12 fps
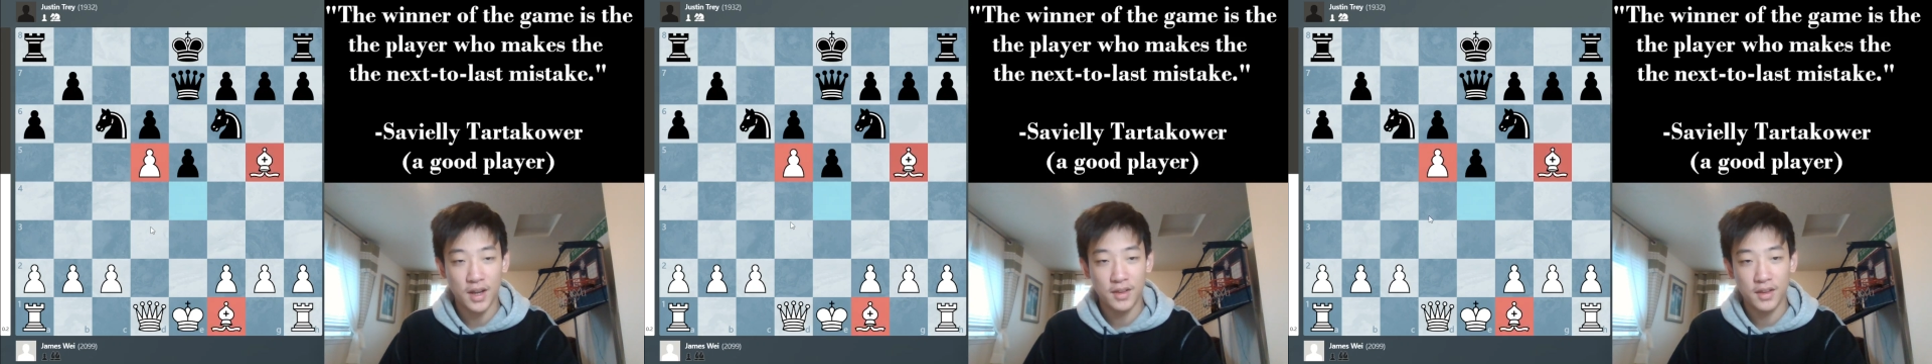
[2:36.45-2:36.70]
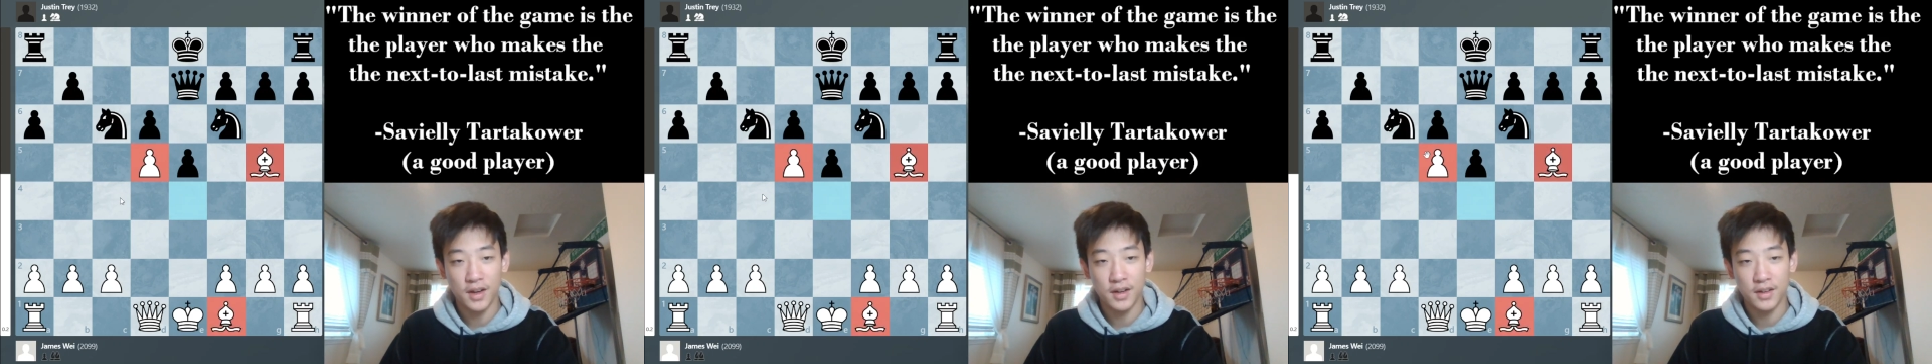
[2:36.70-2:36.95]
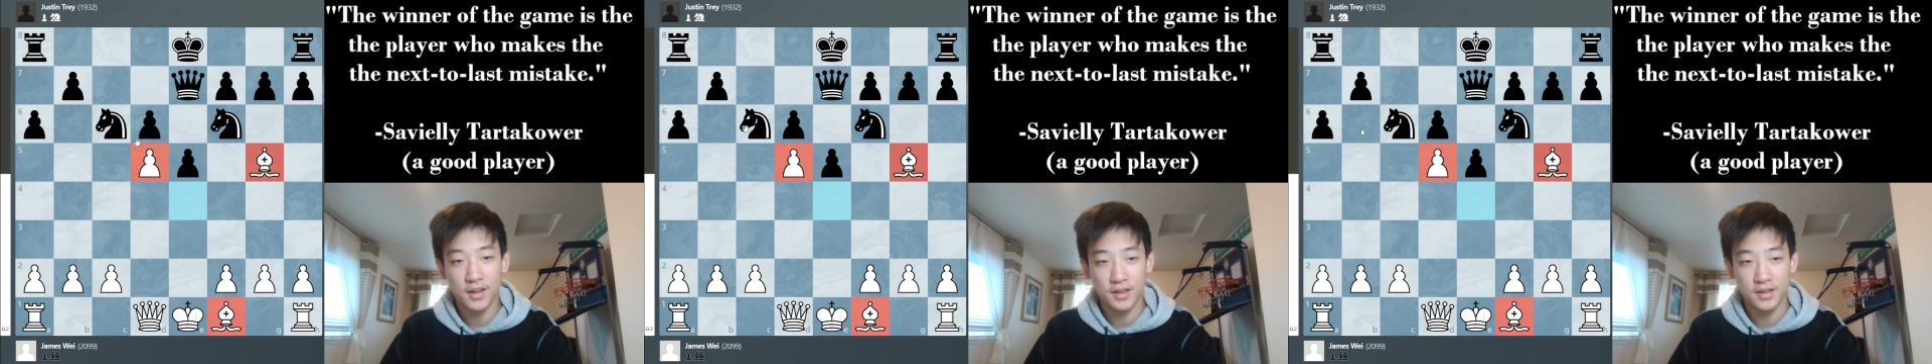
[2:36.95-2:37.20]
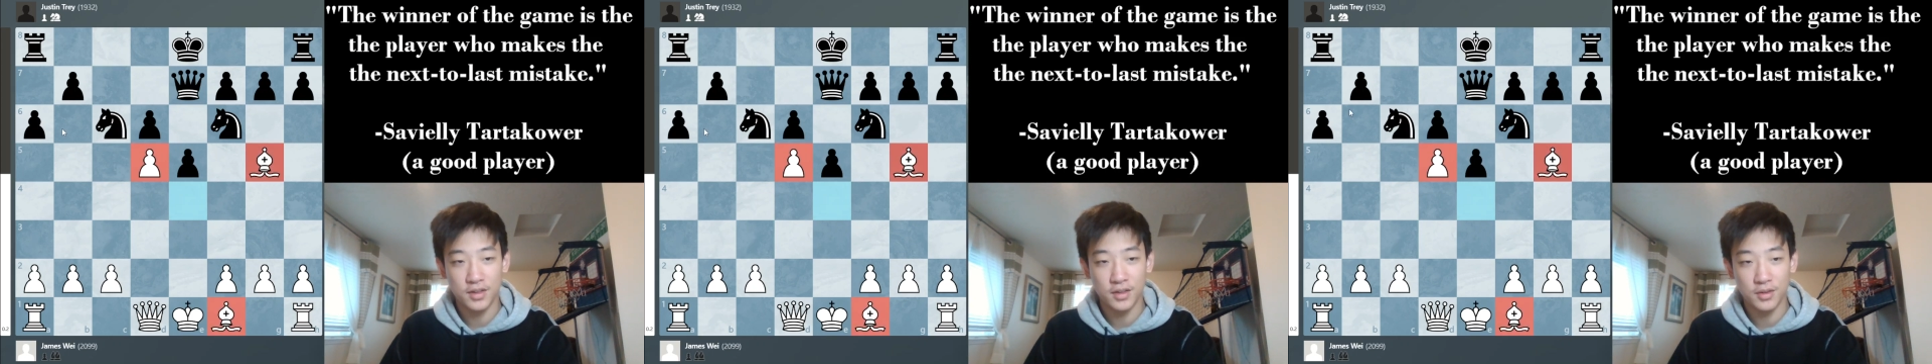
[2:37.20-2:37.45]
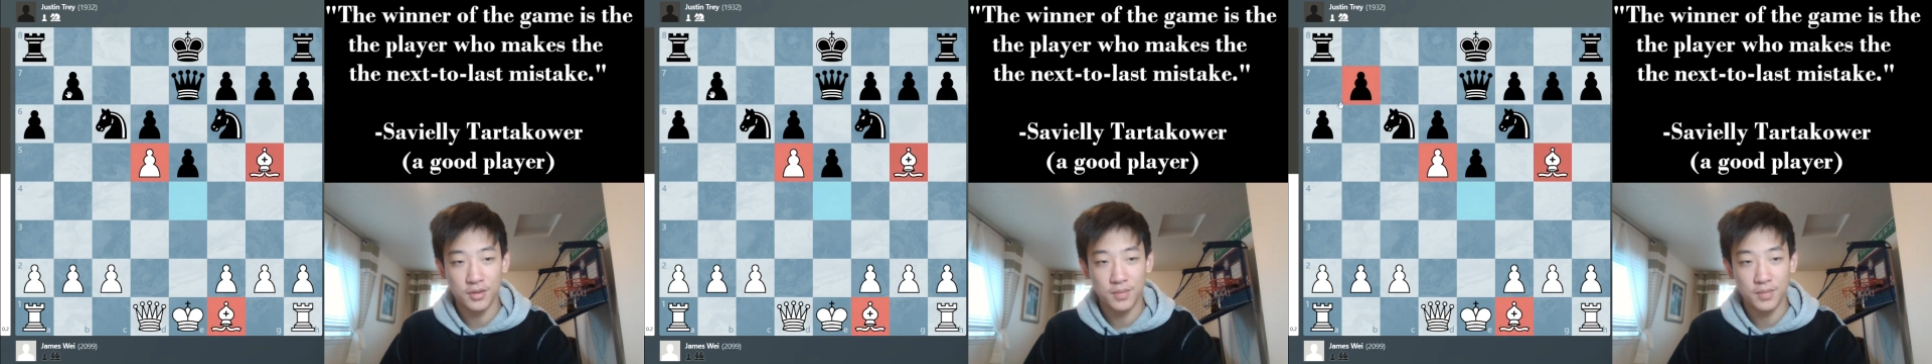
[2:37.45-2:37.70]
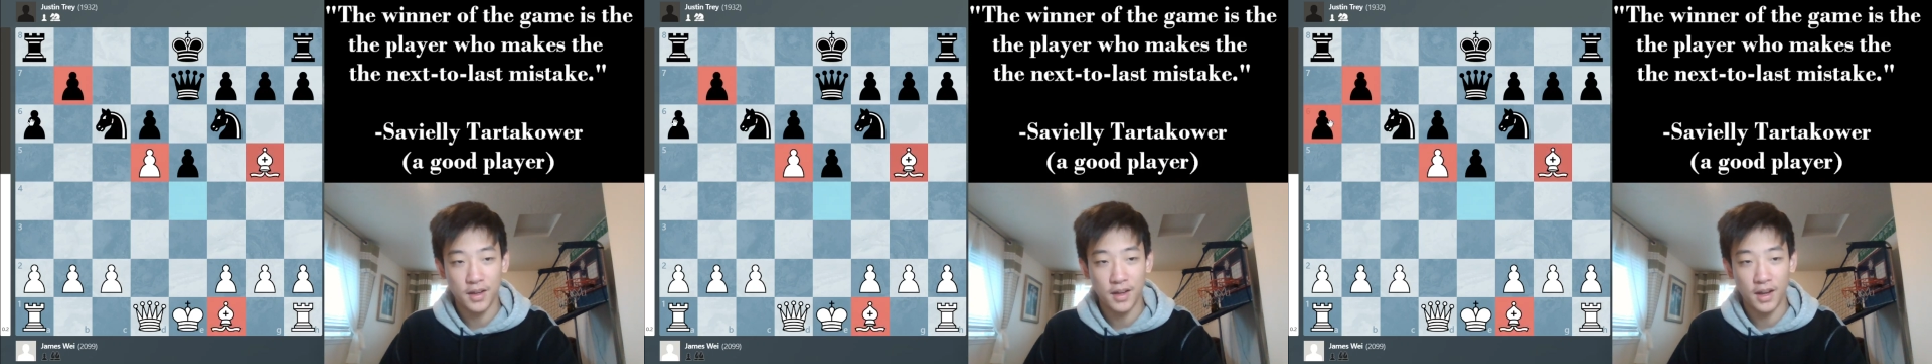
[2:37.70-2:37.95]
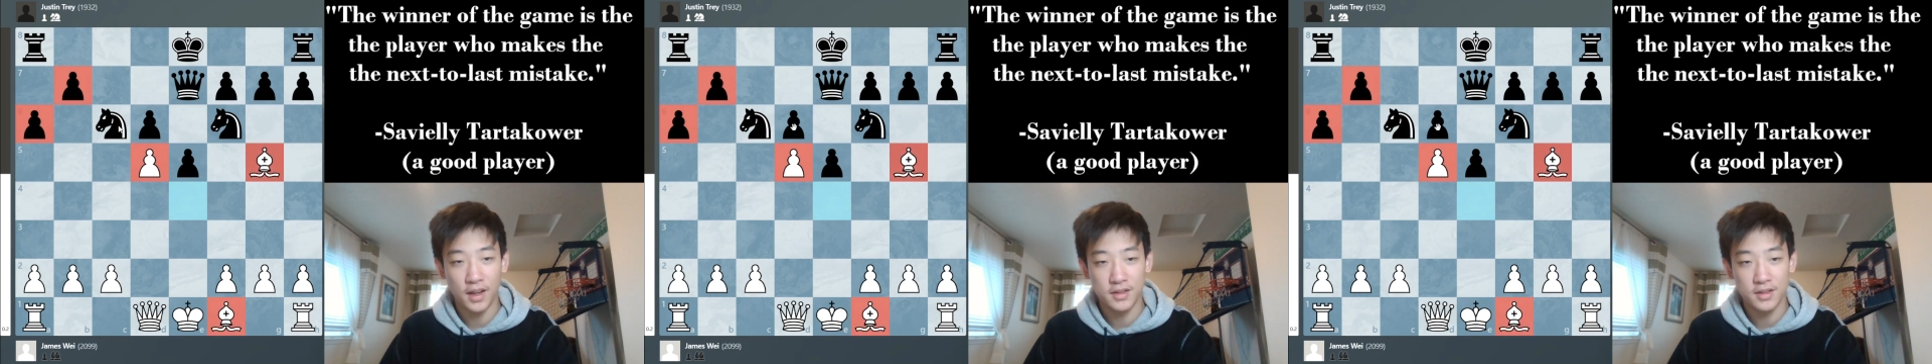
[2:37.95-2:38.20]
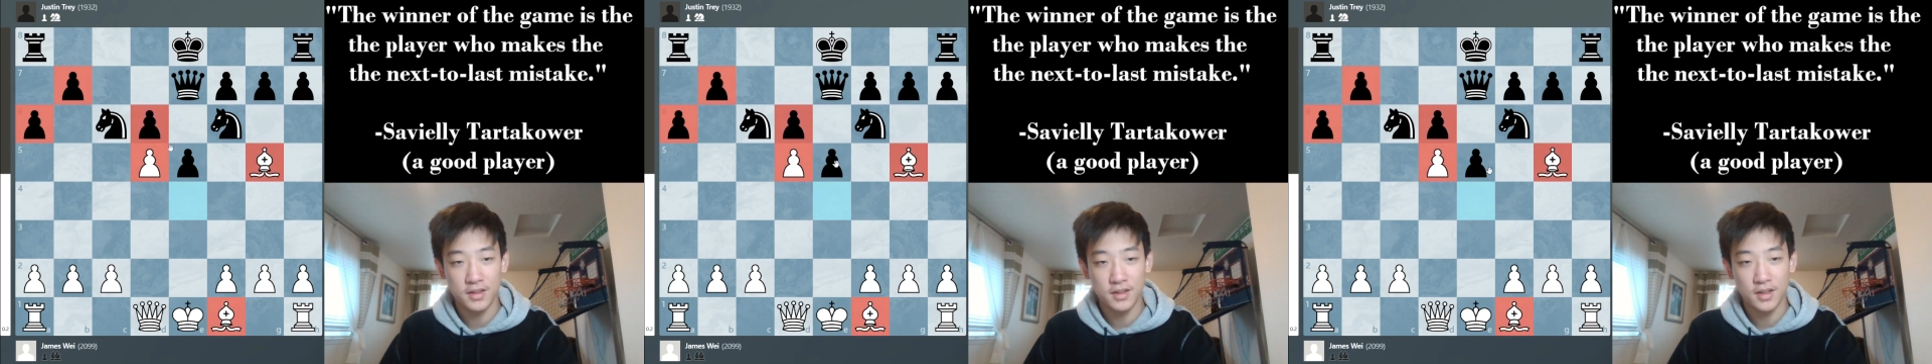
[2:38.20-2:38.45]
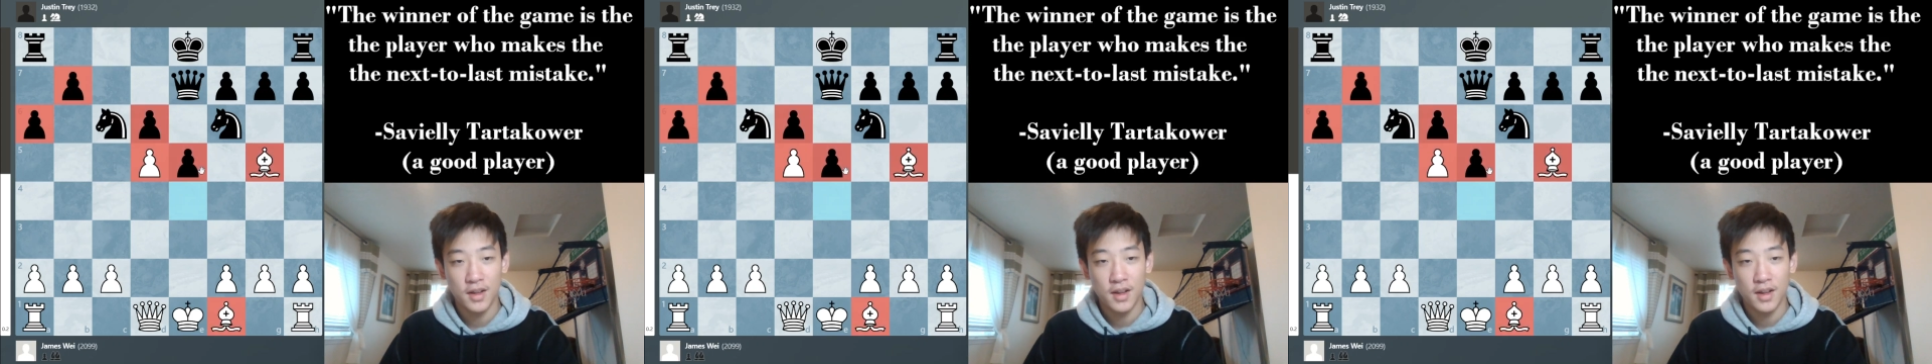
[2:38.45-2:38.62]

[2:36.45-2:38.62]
and the idea is to play against